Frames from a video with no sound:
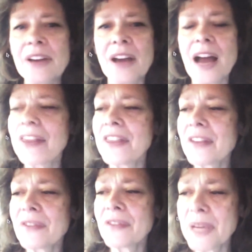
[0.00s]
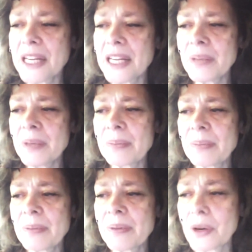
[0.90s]
I think for many
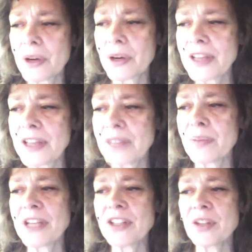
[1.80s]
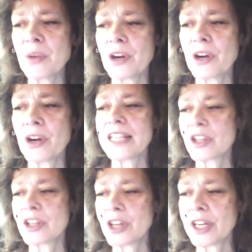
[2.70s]
people, the core transformation work is a
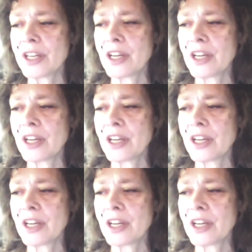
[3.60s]
good,